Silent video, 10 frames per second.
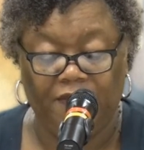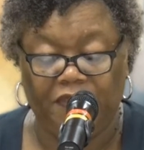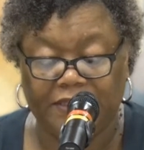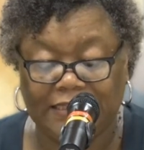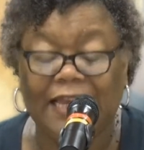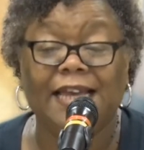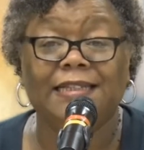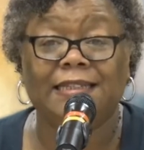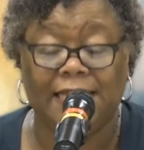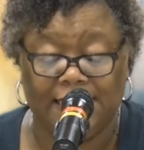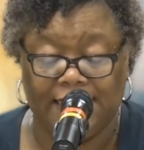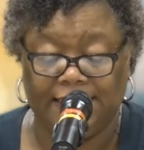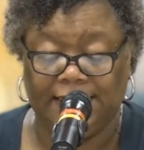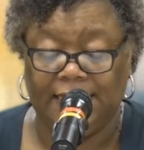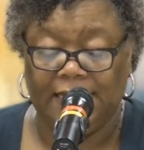The text
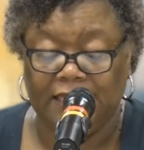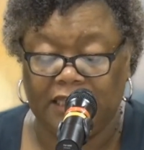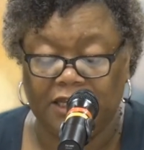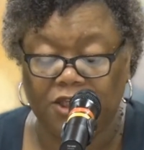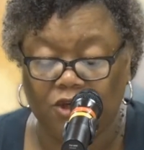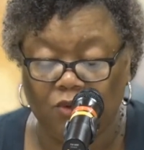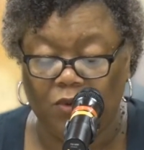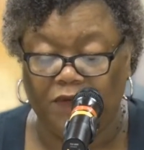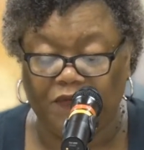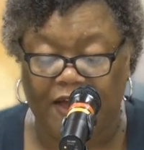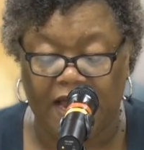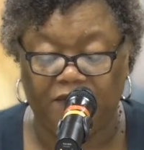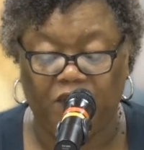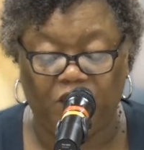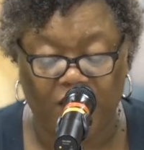says that you will
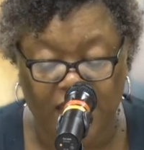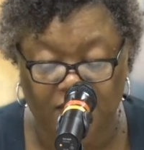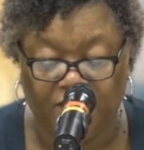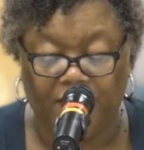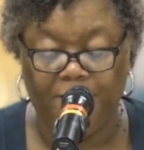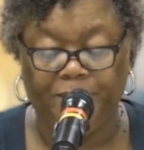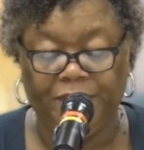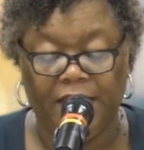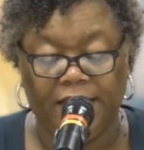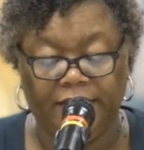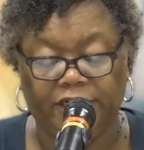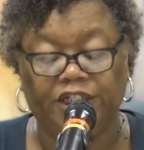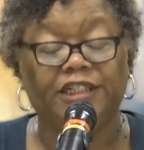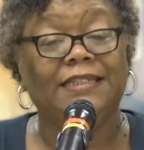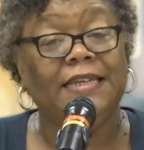find favor and a
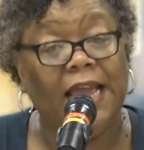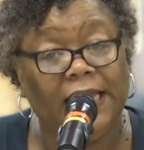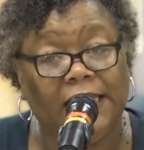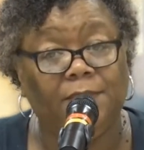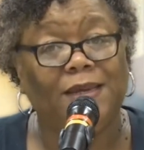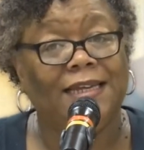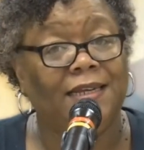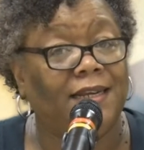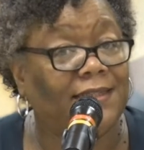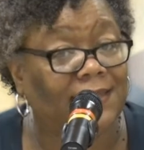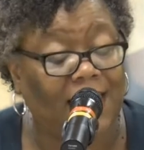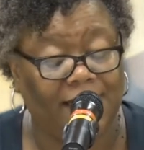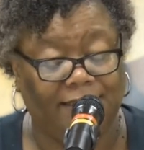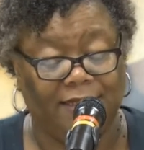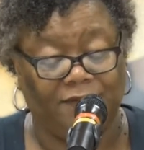good name in the
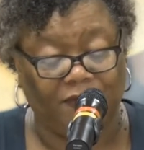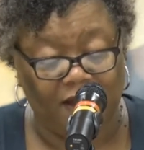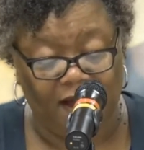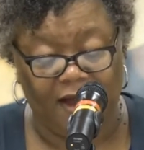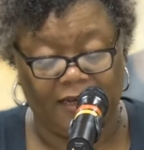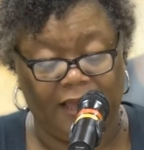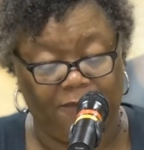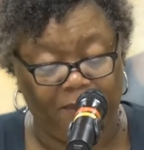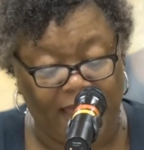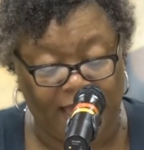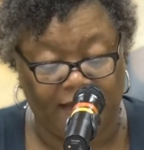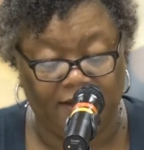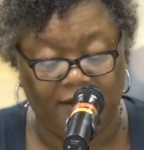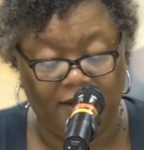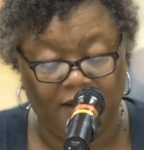sight of God and
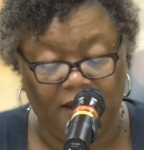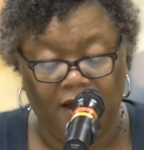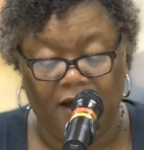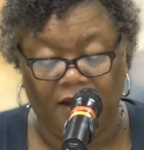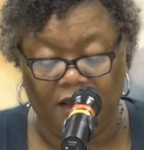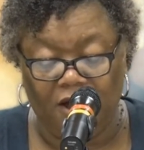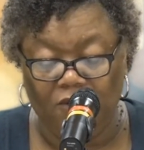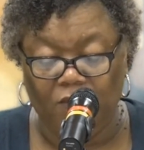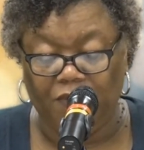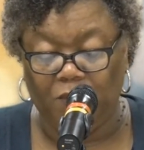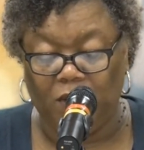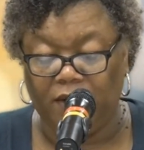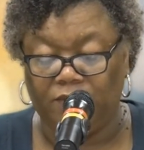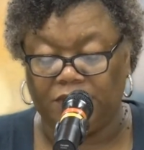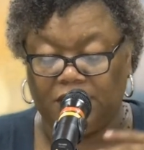man. Along with
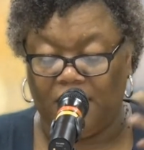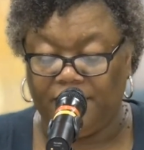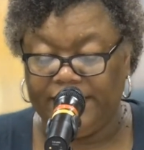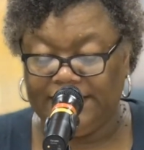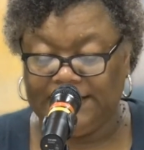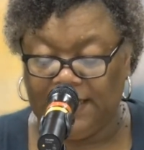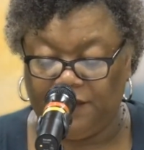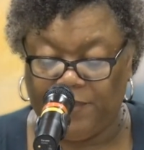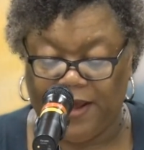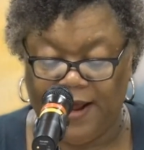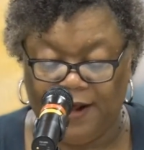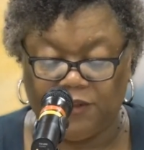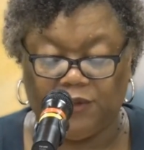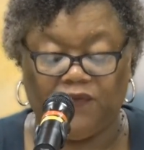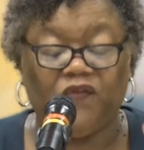what was already said about
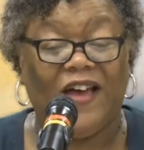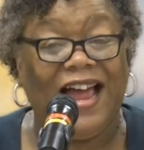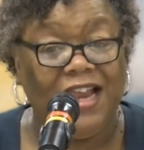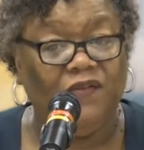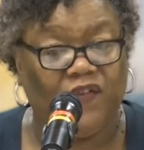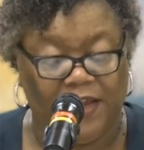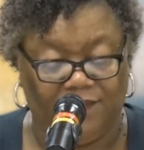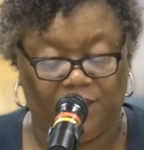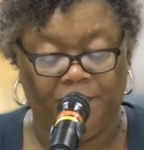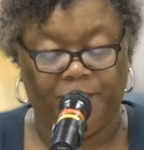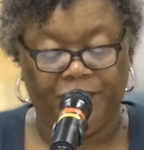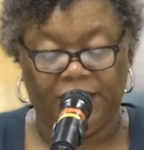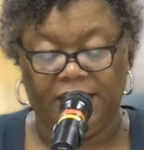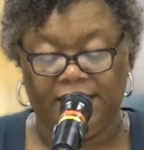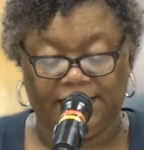how to find favor
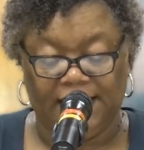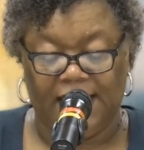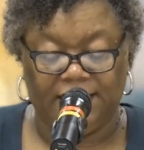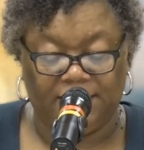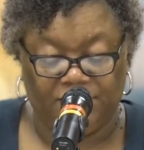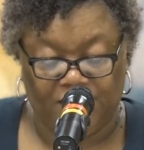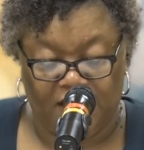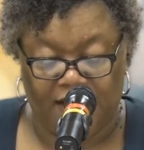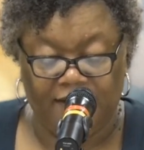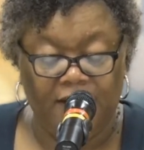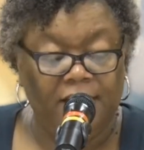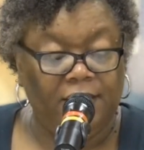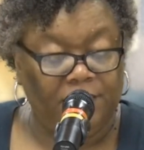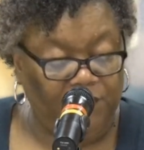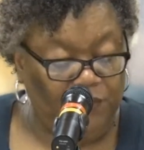in the sight of God,
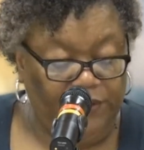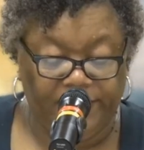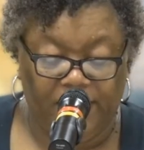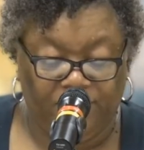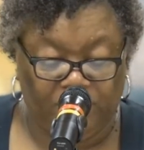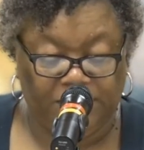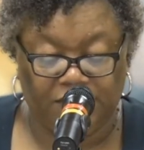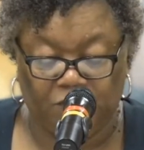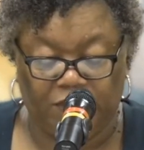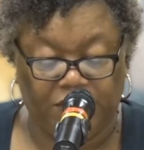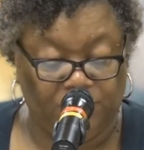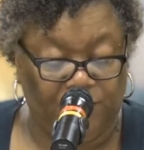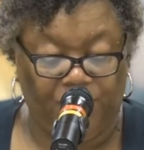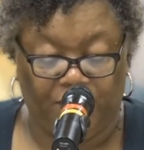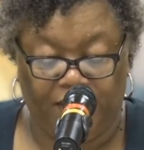if you look at verses 1,
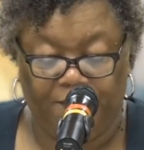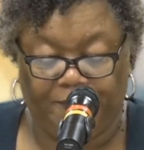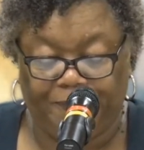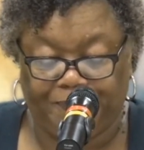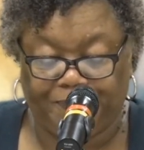2, and